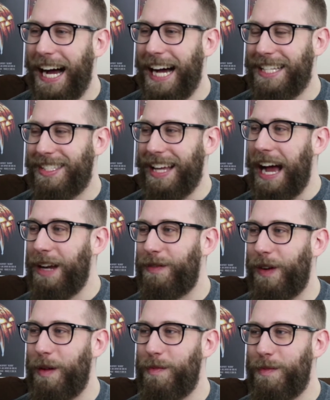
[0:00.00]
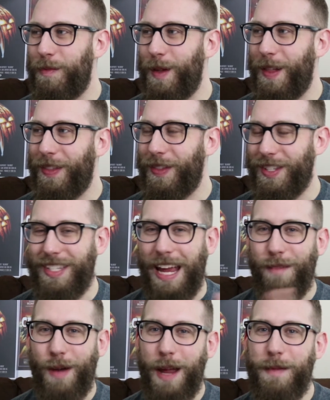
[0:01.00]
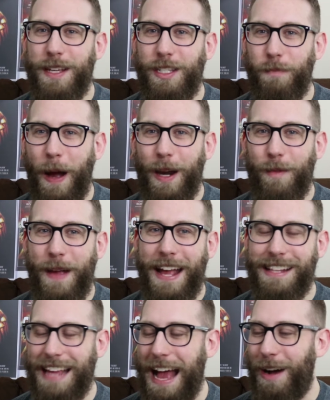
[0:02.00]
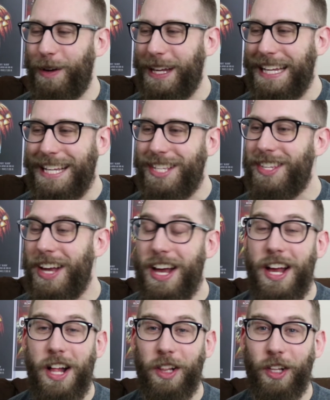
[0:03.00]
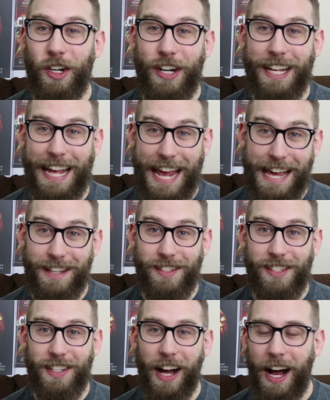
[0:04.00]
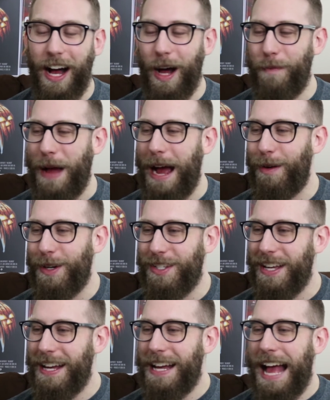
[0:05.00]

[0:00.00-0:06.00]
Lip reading: aside from the Sam Raimi Spider-Man, how he's learning his powers,